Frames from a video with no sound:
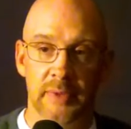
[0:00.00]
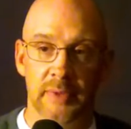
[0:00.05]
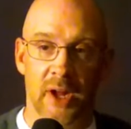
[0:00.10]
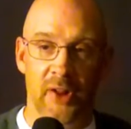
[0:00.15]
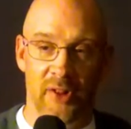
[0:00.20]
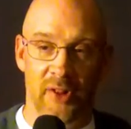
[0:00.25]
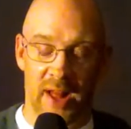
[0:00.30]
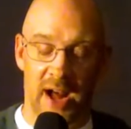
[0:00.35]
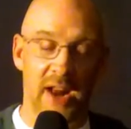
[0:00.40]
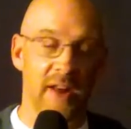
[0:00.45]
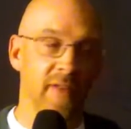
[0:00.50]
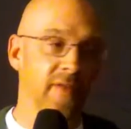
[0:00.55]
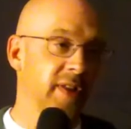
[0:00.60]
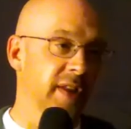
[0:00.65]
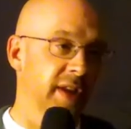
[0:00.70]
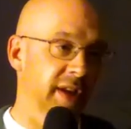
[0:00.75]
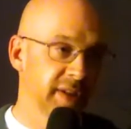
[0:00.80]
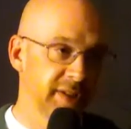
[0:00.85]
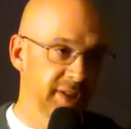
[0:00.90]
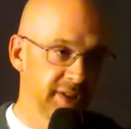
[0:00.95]
a lot of
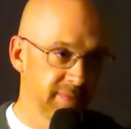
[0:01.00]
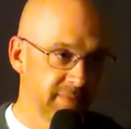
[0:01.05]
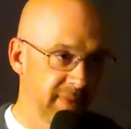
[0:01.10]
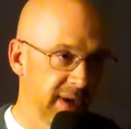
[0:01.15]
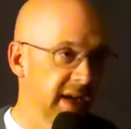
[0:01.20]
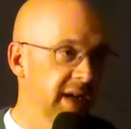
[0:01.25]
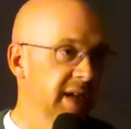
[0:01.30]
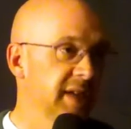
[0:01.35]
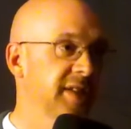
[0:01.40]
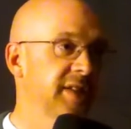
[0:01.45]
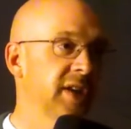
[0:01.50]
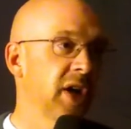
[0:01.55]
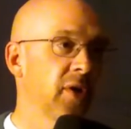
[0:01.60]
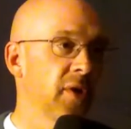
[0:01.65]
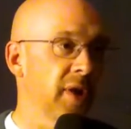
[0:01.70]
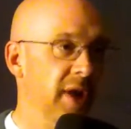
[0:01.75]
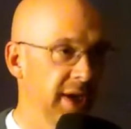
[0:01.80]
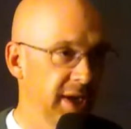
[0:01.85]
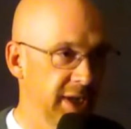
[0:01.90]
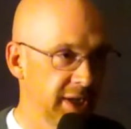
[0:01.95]
this may sound
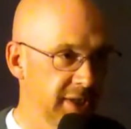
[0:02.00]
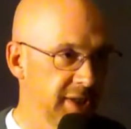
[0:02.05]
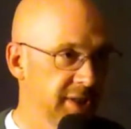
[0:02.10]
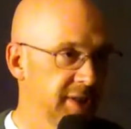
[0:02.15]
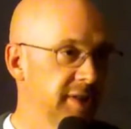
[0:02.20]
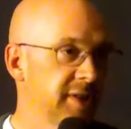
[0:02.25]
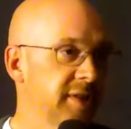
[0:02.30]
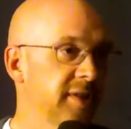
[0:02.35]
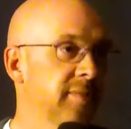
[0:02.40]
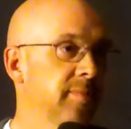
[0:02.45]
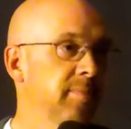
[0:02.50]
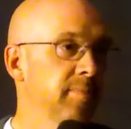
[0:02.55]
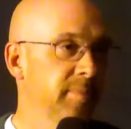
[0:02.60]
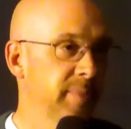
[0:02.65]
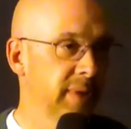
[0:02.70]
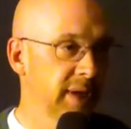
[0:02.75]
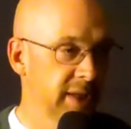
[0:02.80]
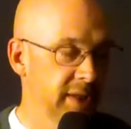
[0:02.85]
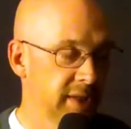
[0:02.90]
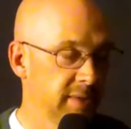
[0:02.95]
like it's
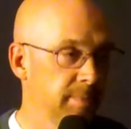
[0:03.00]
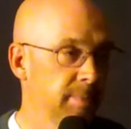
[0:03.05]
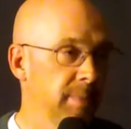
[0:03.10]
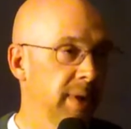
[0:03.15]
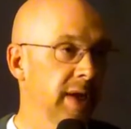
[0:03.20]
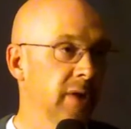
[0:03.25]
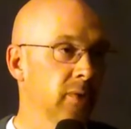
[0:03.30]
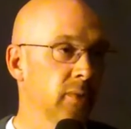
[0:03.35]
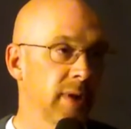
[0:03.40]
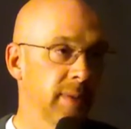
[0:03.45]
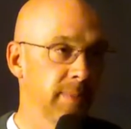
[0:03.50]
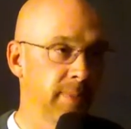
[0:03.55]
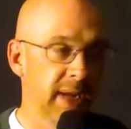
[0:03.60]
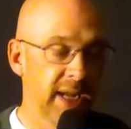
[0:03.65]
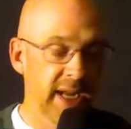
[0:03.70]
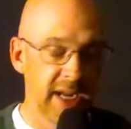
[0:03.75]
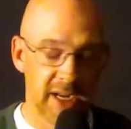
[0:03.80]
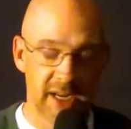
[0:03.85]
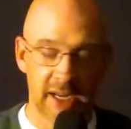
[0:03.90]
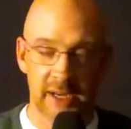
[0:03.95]
been
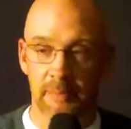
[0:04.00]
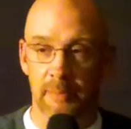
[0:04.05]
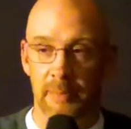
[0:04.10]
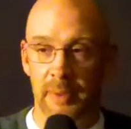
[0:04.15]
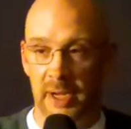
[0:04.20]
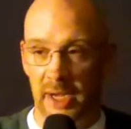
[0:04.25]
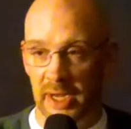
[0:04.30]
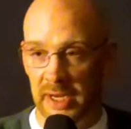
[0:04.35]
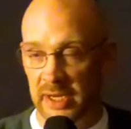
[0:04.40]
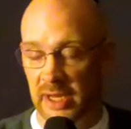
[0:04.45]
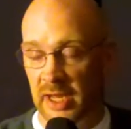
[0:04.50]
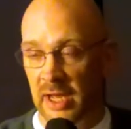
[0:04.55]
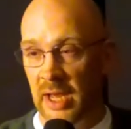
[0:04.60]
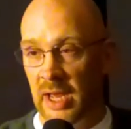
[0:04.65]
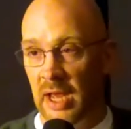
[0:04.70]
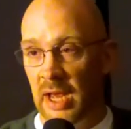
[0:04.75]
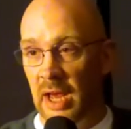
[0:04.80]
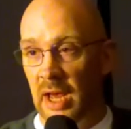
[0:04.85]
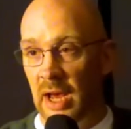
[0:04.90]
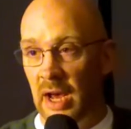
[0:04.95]
repeated, but
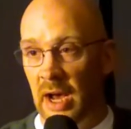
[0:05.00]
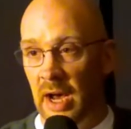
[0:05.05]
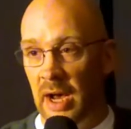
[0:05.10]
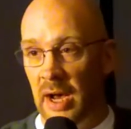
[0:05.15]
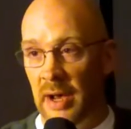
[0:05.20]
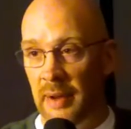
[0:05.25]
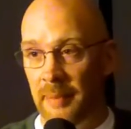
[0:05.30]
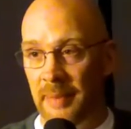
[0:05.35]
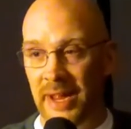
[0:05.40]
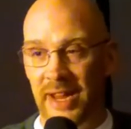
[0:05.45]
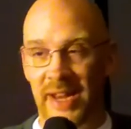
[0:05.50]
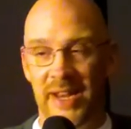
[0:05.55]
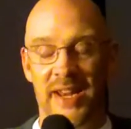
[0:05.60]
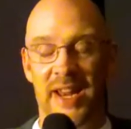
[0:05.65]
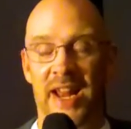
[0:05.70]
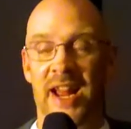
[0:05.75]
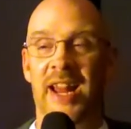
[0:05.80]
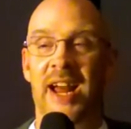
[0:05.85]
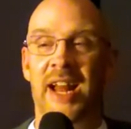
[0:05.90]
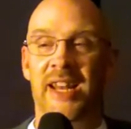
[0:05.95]
And
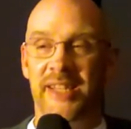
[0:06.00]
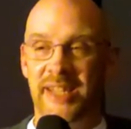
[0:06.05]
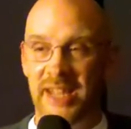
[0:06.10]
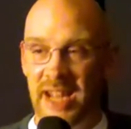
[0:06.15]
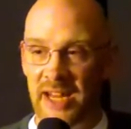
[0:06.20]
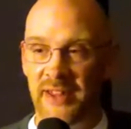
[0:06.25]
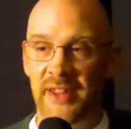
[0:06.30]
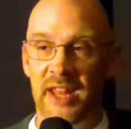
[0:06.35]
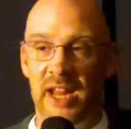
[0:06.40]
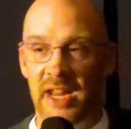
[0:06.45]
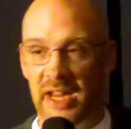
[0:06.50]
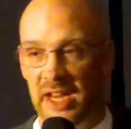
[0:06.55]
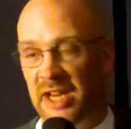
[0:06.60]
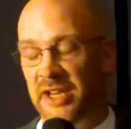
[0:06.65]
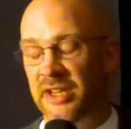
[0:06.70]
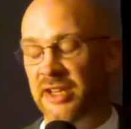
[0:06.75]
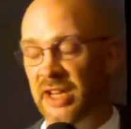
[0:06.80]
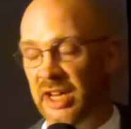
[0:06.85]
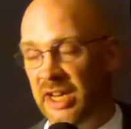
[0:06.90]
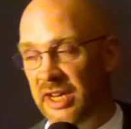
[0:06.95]
I take that
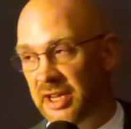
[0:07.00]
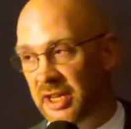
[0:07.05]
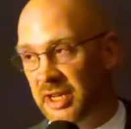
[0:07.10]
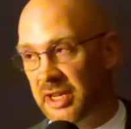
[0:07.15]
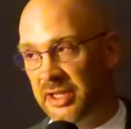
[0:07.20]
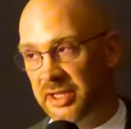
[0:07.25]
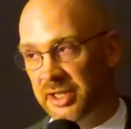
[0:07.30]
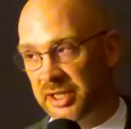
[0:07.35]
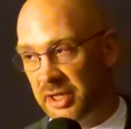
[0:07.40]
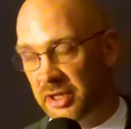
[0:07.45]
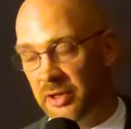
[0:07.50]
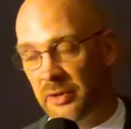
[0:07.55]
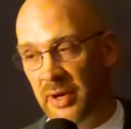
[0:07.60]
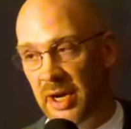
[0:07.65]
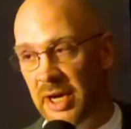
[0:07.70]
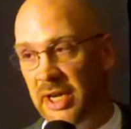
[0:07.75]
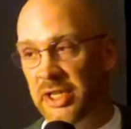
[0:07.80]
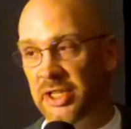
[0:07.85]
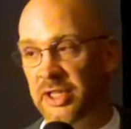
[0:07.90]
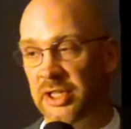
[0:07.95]
into
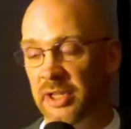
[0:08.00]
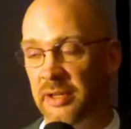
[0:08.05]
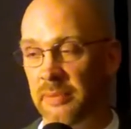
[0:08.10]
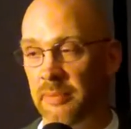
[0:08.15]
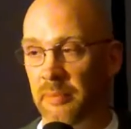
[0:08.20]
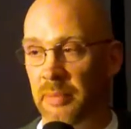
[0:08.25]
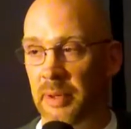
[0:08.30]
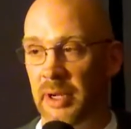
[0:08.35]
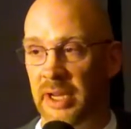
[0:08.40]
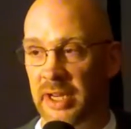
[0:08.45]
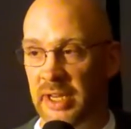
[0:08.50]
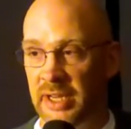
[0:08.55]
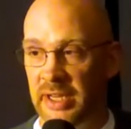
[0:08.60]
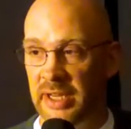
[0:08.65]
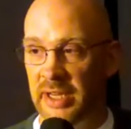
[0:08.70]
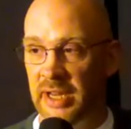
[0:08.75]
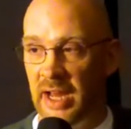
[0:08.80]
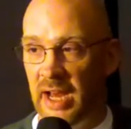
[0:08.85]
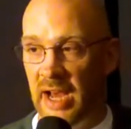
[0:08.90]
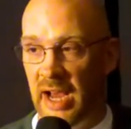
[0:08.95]
consideration, but
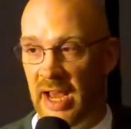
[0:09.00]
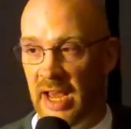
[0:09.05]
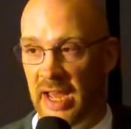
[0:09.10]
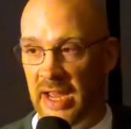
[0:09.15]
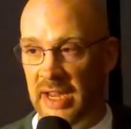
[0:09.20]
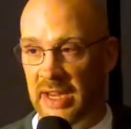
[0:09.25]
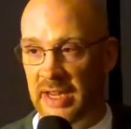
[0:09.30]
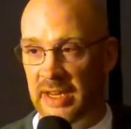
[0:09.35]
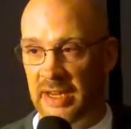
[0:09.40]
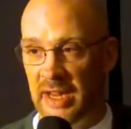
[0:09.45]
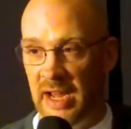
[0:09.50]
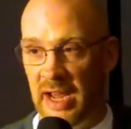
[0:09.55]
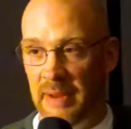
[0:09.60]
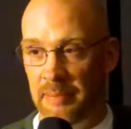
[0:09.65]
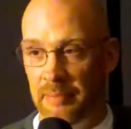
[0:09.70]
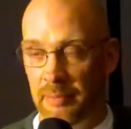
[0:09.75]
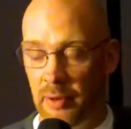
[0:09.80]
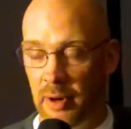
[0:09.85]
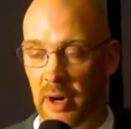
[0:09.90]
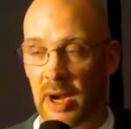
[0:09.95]
I
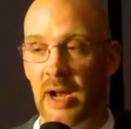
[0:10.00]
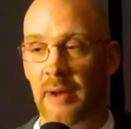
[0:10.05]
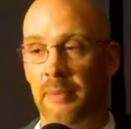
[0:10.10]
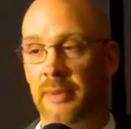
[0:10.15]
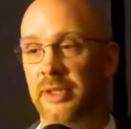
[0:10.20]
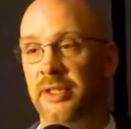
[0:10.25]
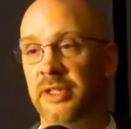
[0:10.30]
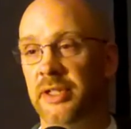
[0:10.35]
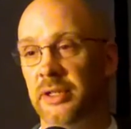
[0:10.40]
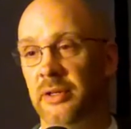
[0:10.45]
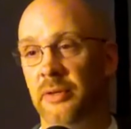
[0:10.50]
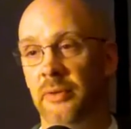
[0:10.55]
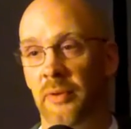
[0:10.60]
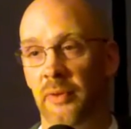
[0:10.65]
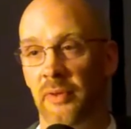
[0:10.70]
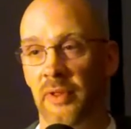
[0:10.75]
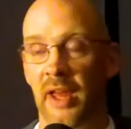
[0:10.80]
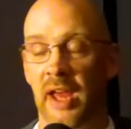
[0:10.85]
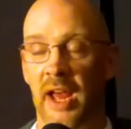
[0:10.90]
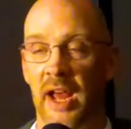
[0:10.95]
promise
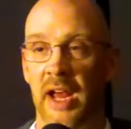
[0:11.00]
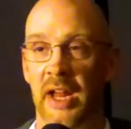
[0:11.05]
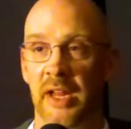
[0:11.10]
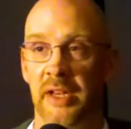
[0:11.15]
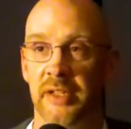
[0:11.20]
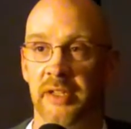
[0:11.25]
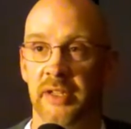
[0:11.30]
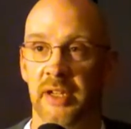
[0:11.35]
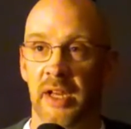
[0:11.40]
you that